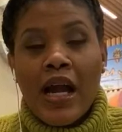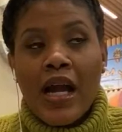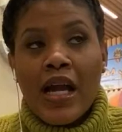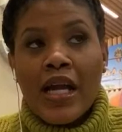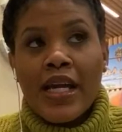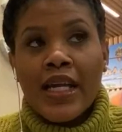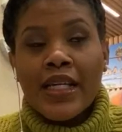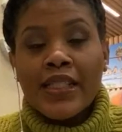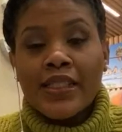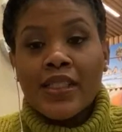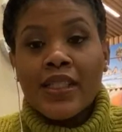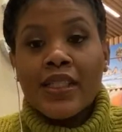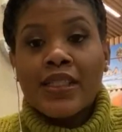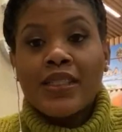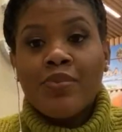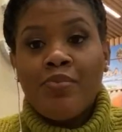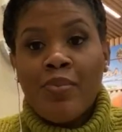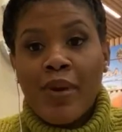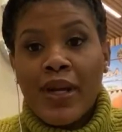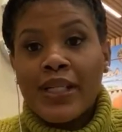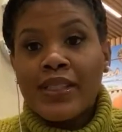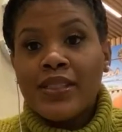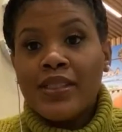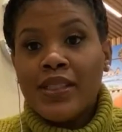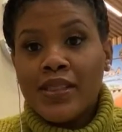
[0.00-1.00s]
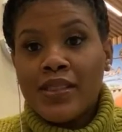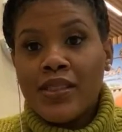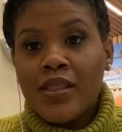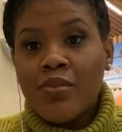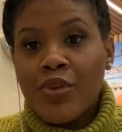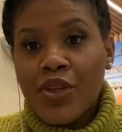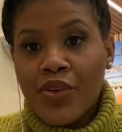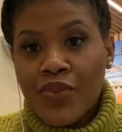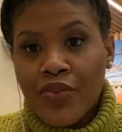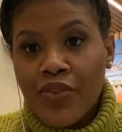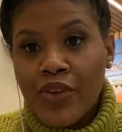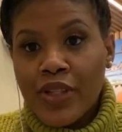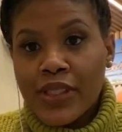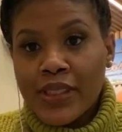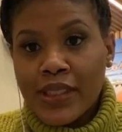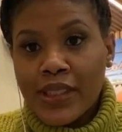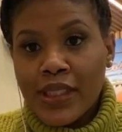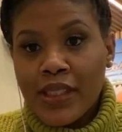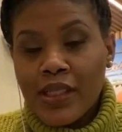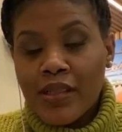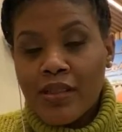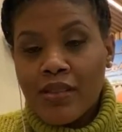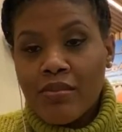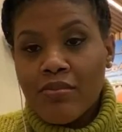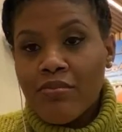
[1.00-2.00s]
it's expected to be frizzy.
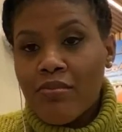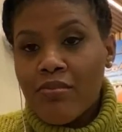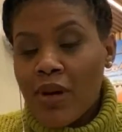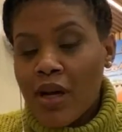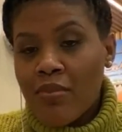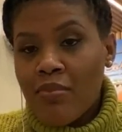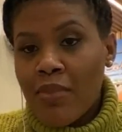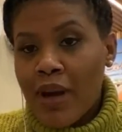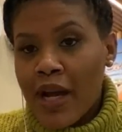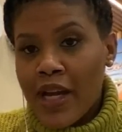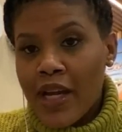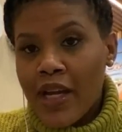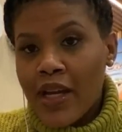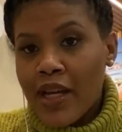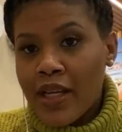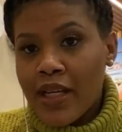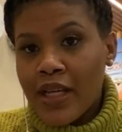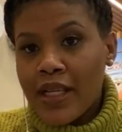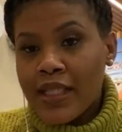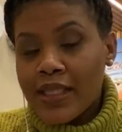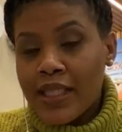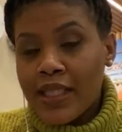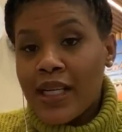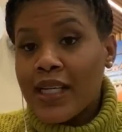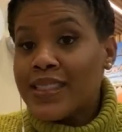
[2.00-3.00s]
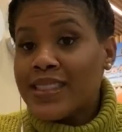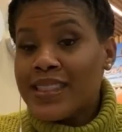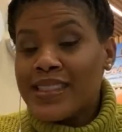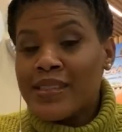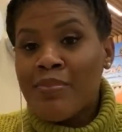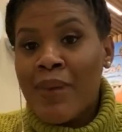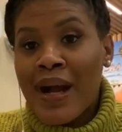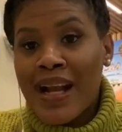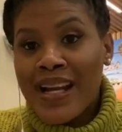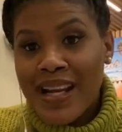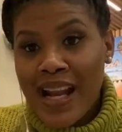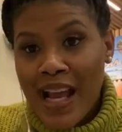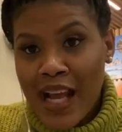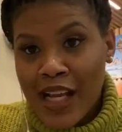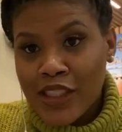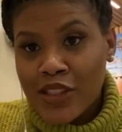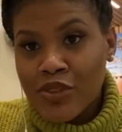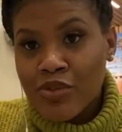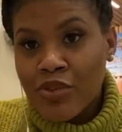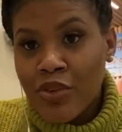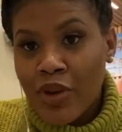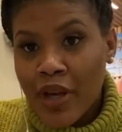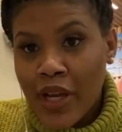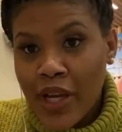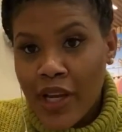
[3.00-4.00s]
Because it's my
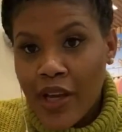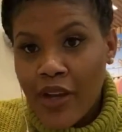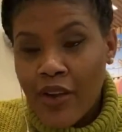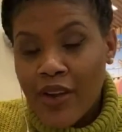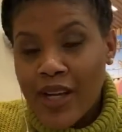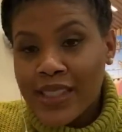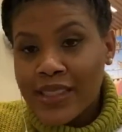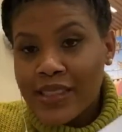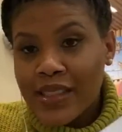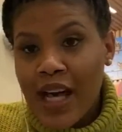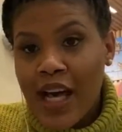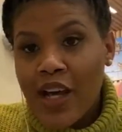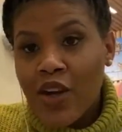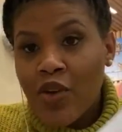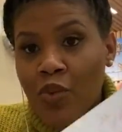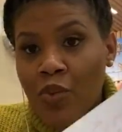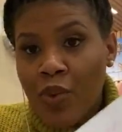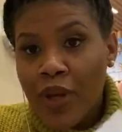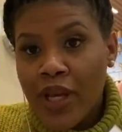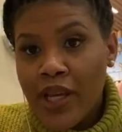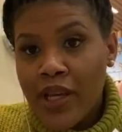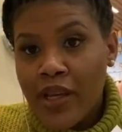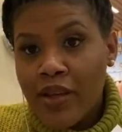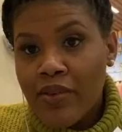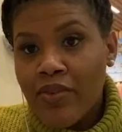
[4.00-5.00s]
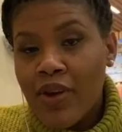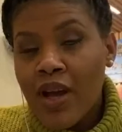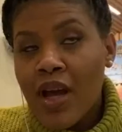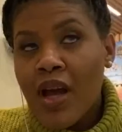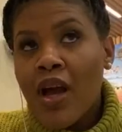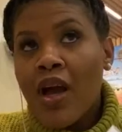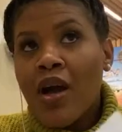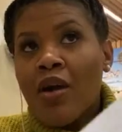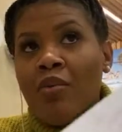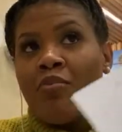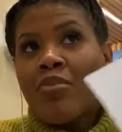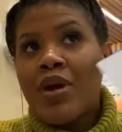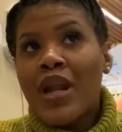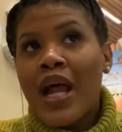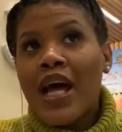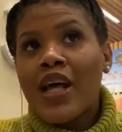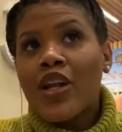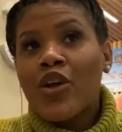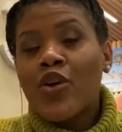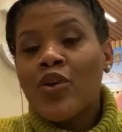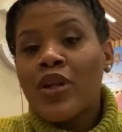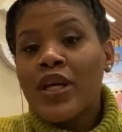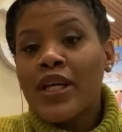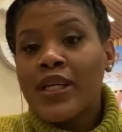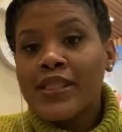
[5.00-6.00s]
natural hair. It's not a weave. But I
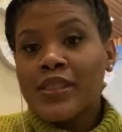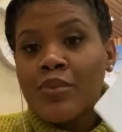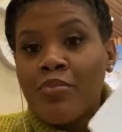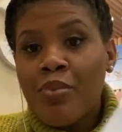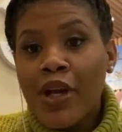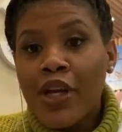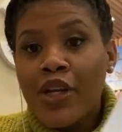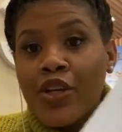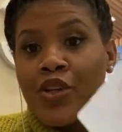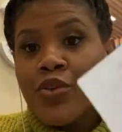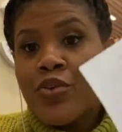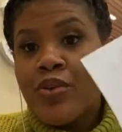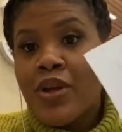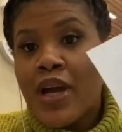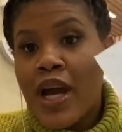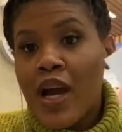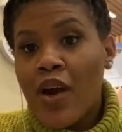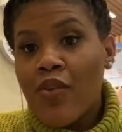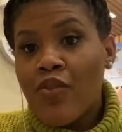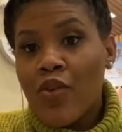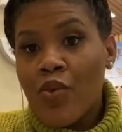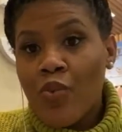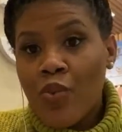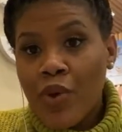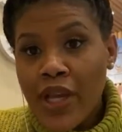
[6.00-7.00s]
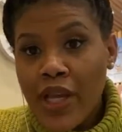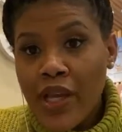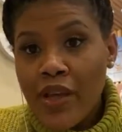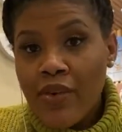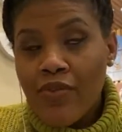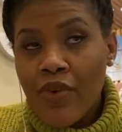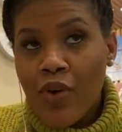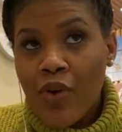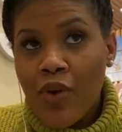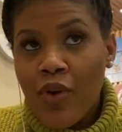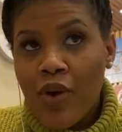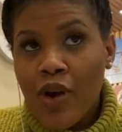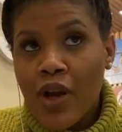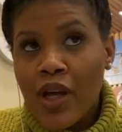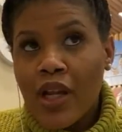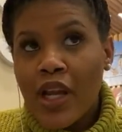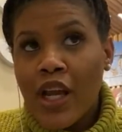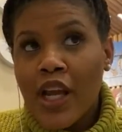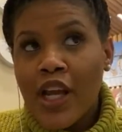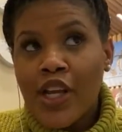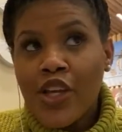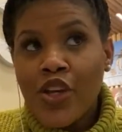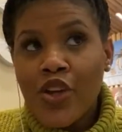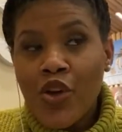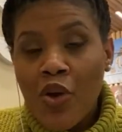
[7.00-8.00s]
don't expect you to have a weave on
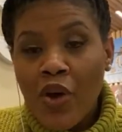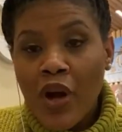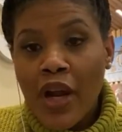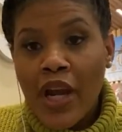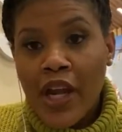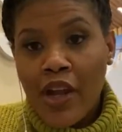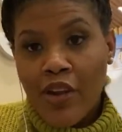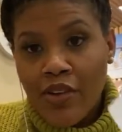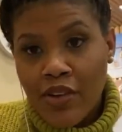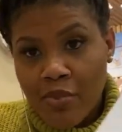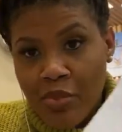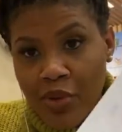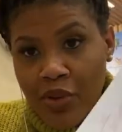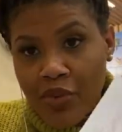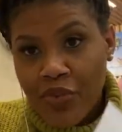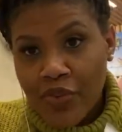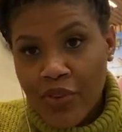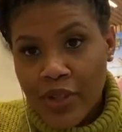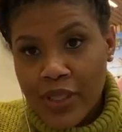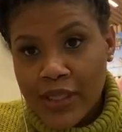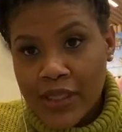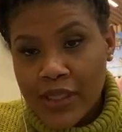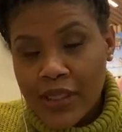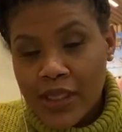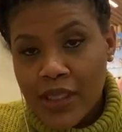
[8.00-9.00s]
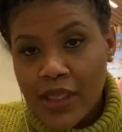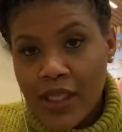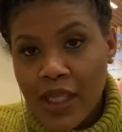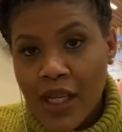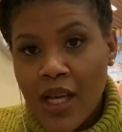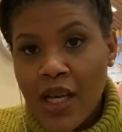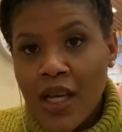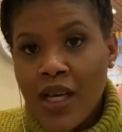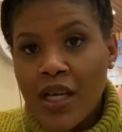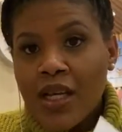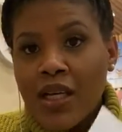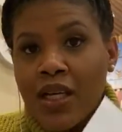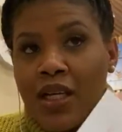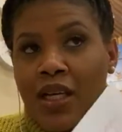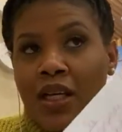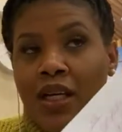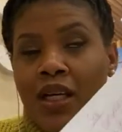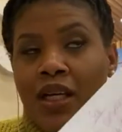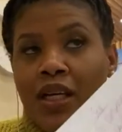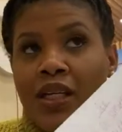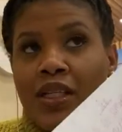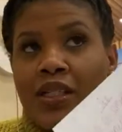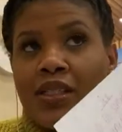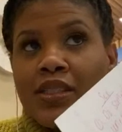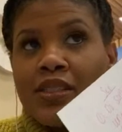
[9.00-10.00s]
and your hair to be frizzy.
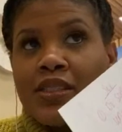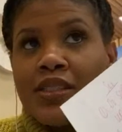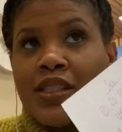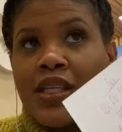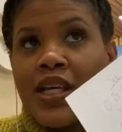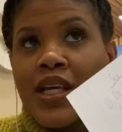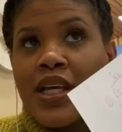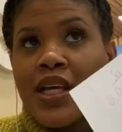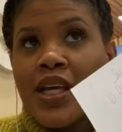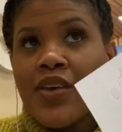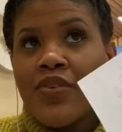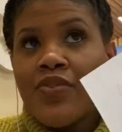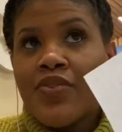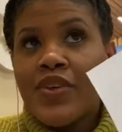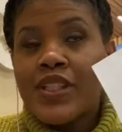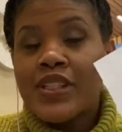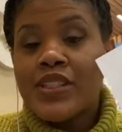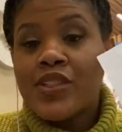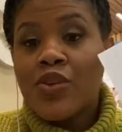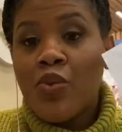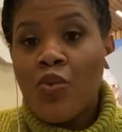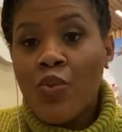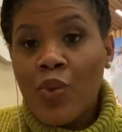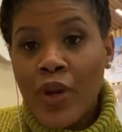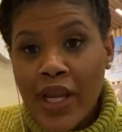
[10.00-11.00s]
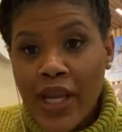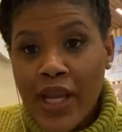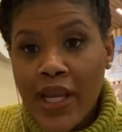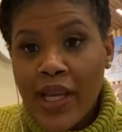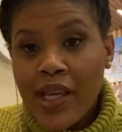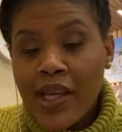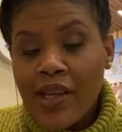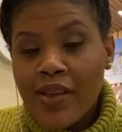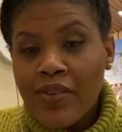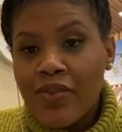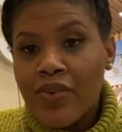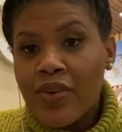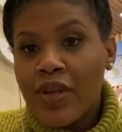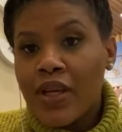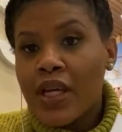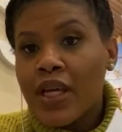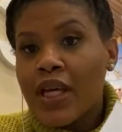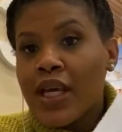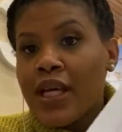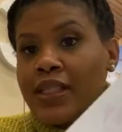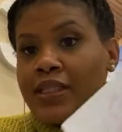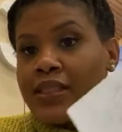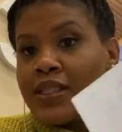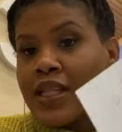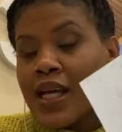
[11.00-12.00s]
Because if it's a weave,
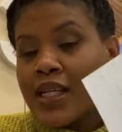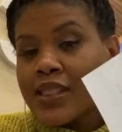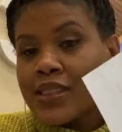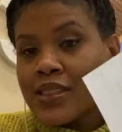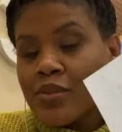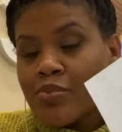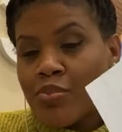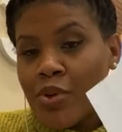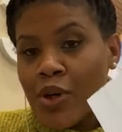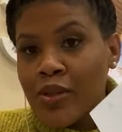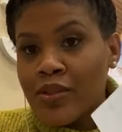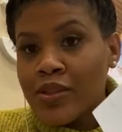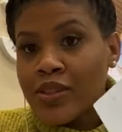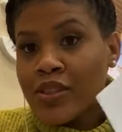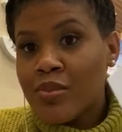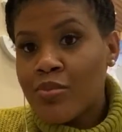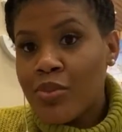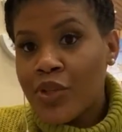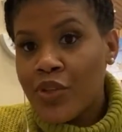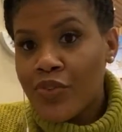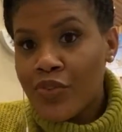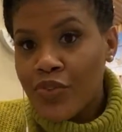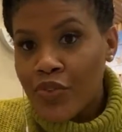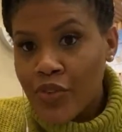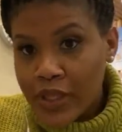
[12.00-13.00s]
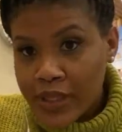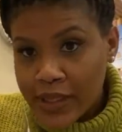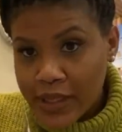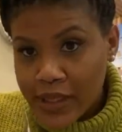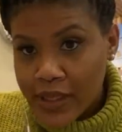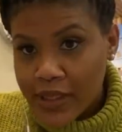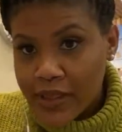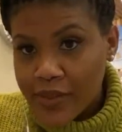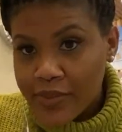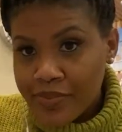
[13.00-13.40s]
it's not supposed to be frizzy.